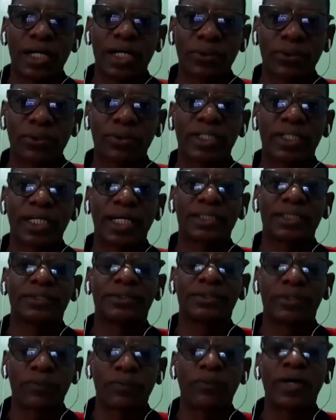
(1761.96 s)
and all that
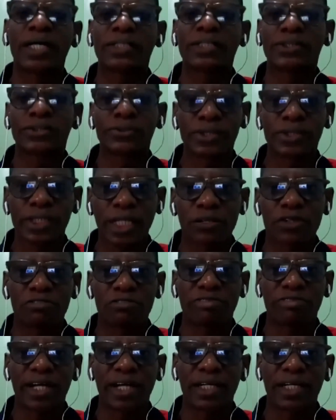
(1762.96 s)
requires those kind
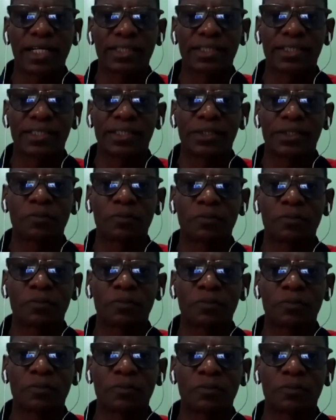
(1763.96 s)
of financing.
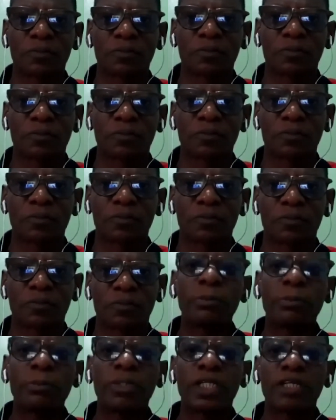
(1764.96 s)
You
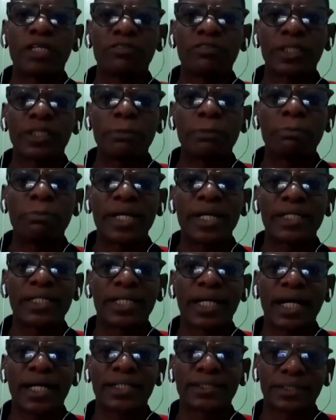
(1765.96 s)
could name it, even the
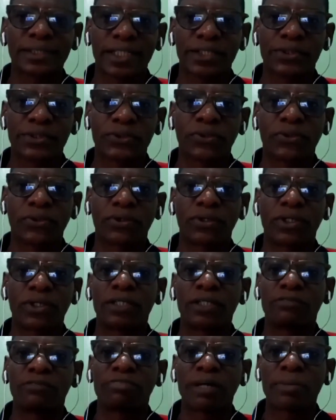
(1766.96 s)
medical sector,
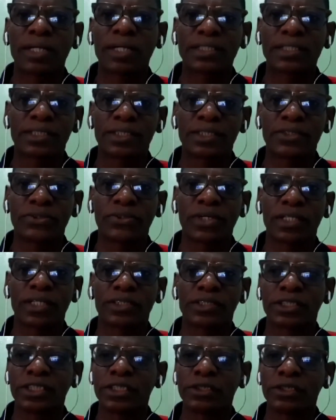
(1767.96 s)

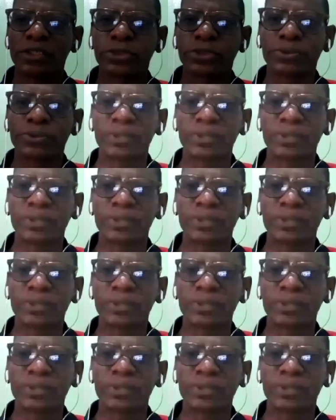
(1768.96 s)
pharmaceuticals, till